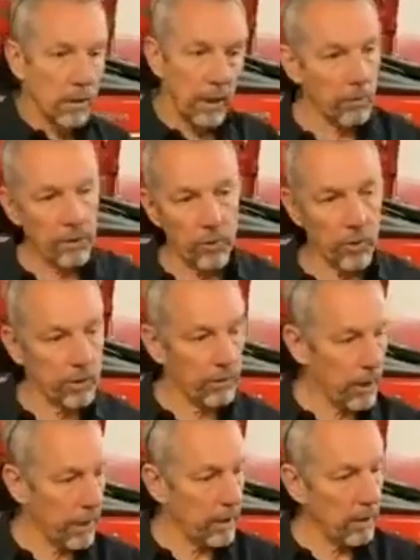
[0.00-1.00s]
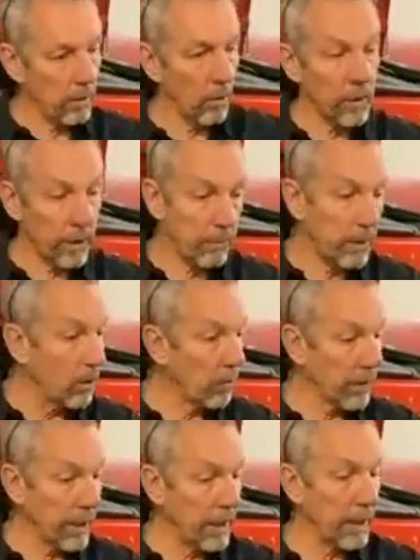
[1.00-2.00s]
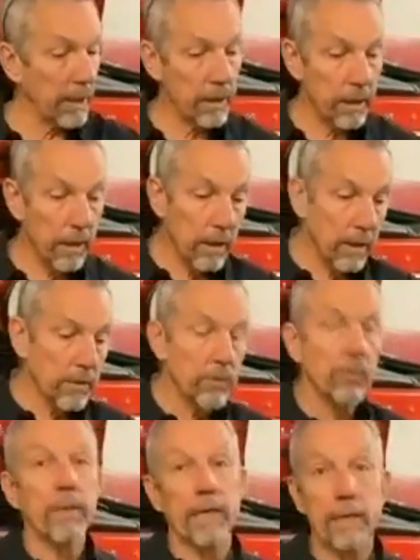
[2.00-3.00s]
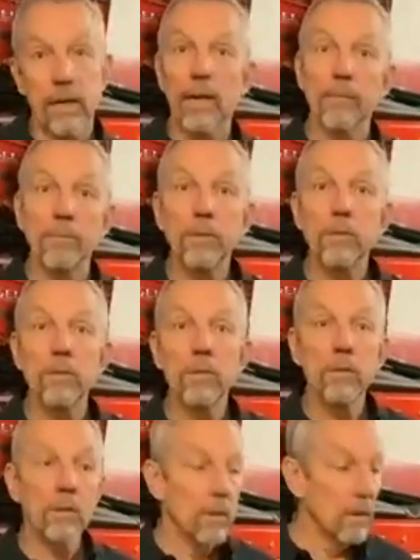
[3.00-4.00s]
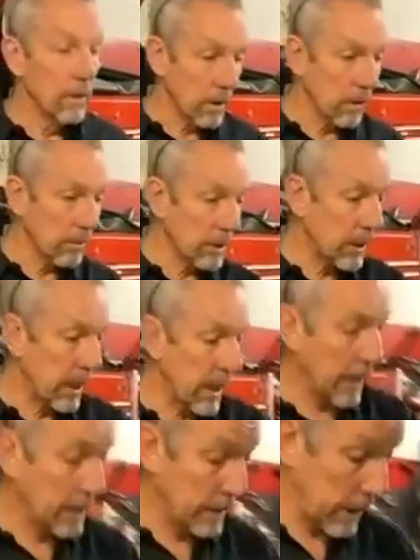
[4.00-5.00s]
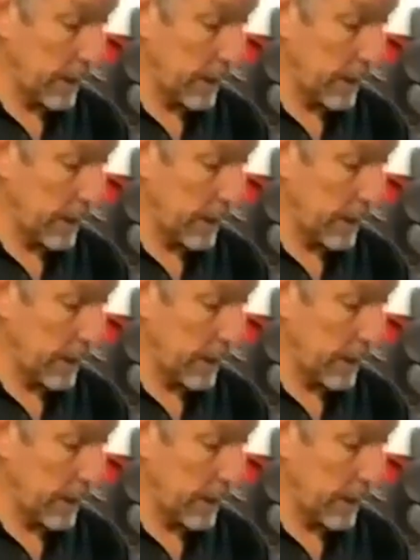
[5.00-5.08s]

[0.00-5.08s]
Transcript: they weren't torqued right, or they've been overheated too many times. Thermostat, I think,